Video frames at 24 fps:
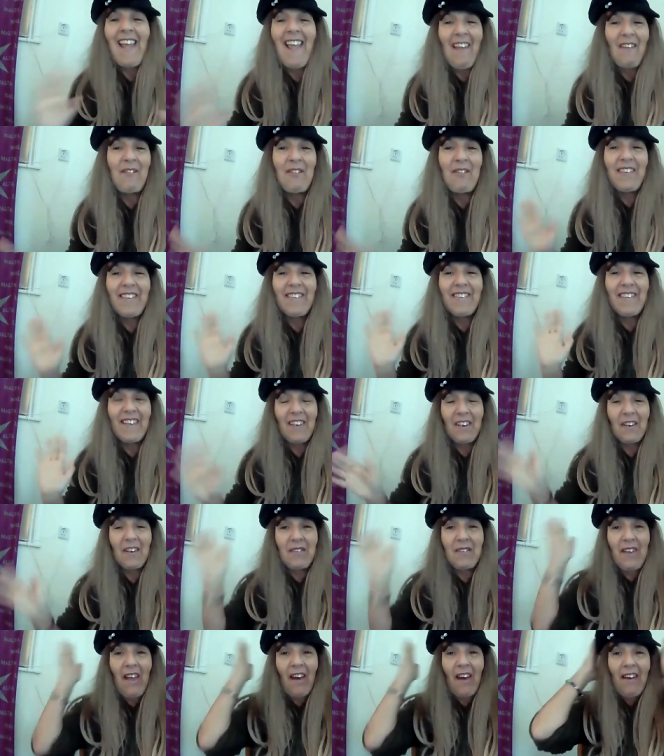Every
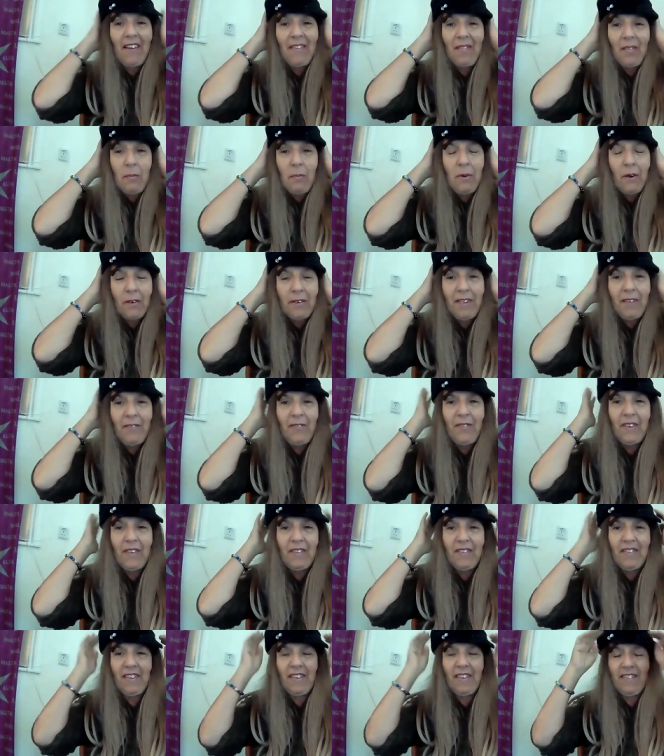single night, the body
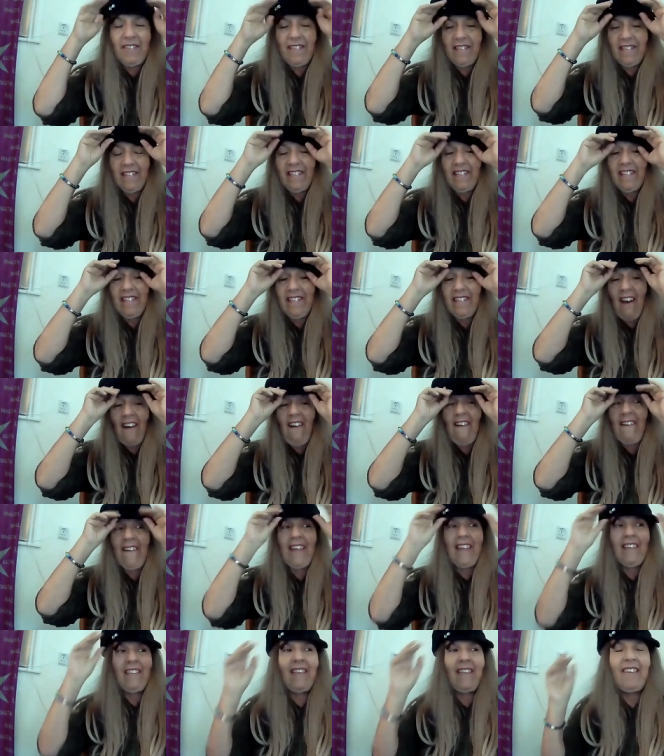feels it's dying.